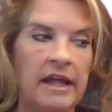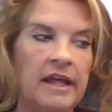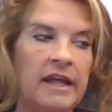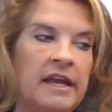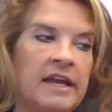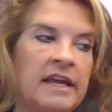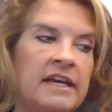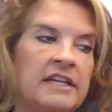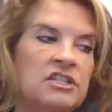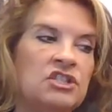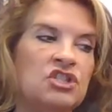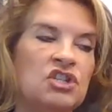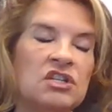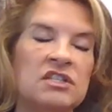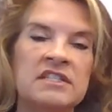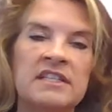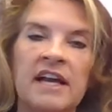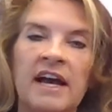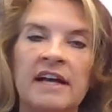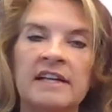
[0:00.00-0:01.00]
It
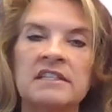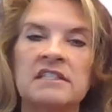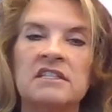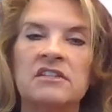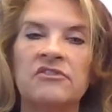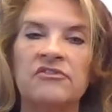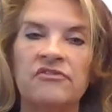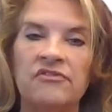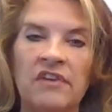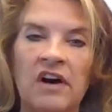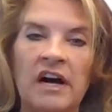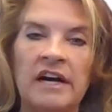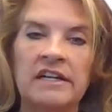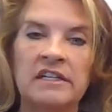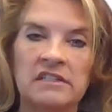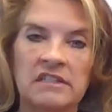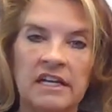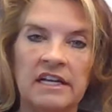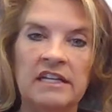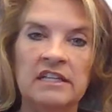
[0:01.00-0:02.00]
just has to
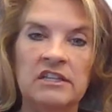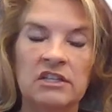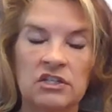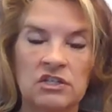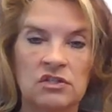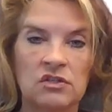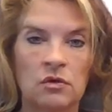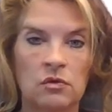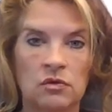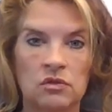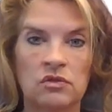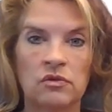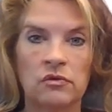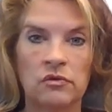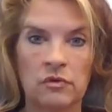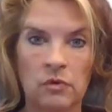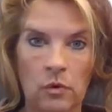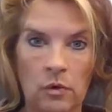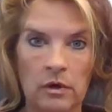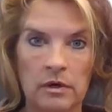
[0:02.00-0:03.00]
violate the social
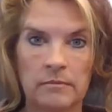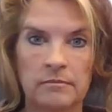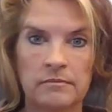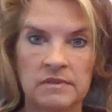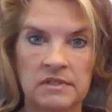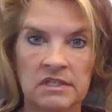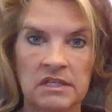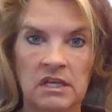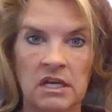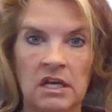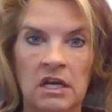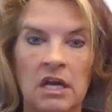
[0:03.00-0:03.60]
norms.